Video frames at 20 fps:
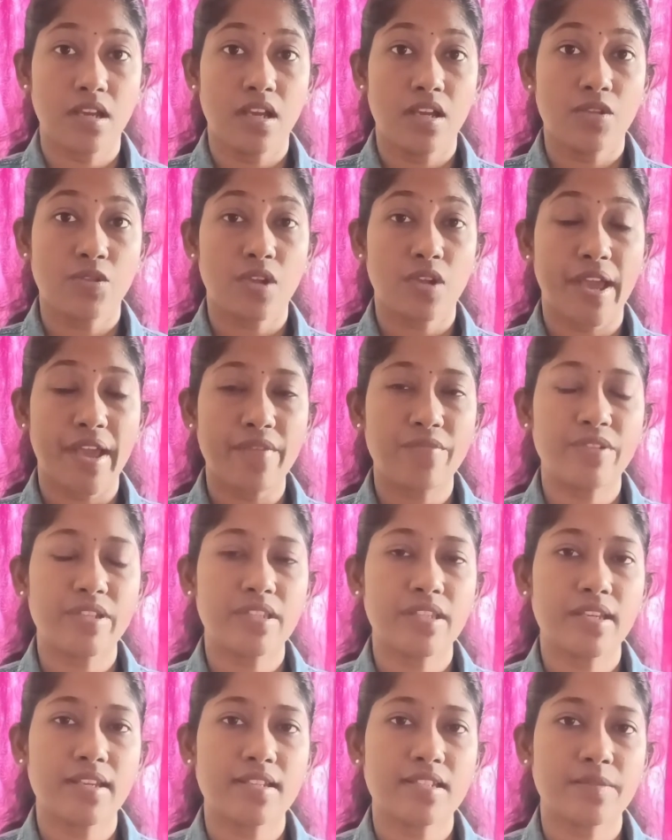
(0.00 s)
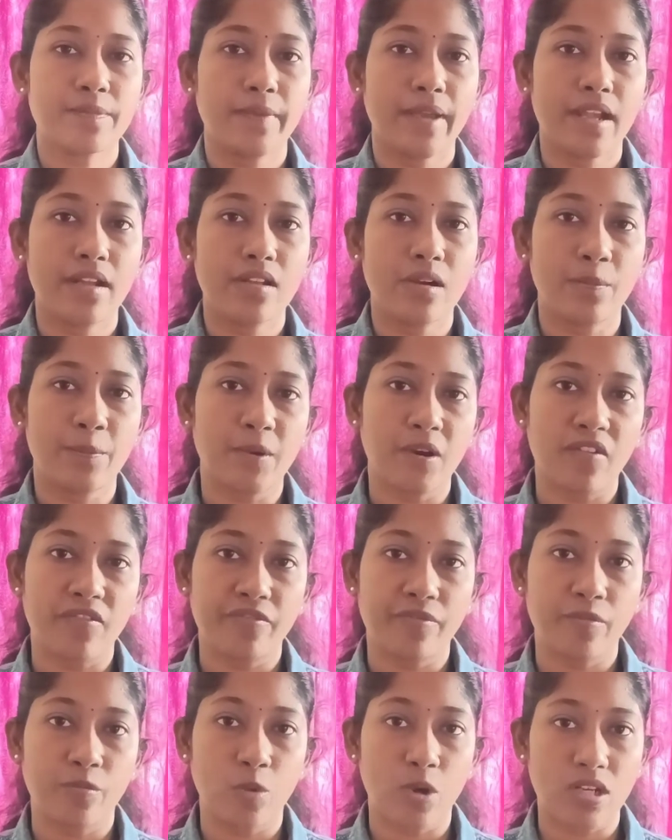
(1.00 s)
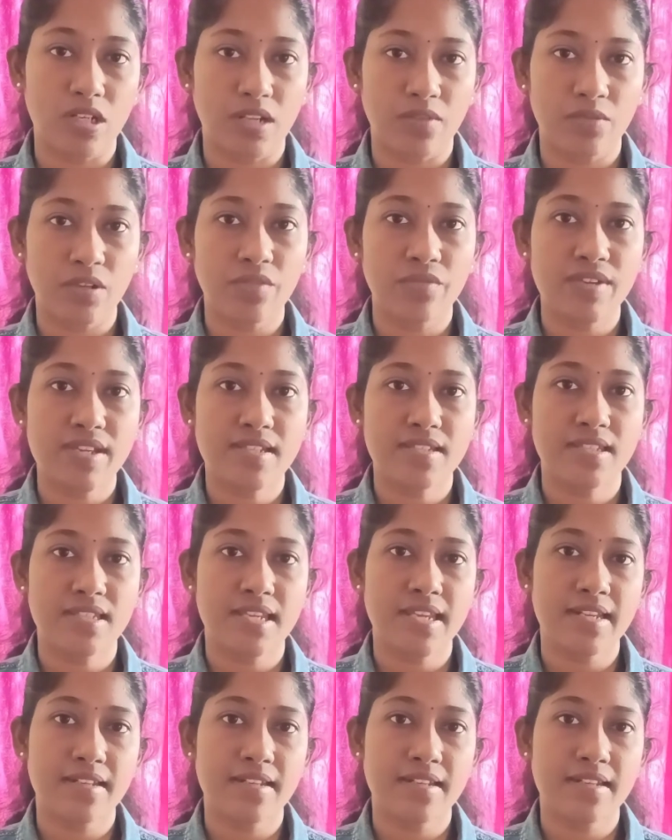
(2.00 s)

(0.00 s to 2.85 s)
So everything is made up of whatever we see,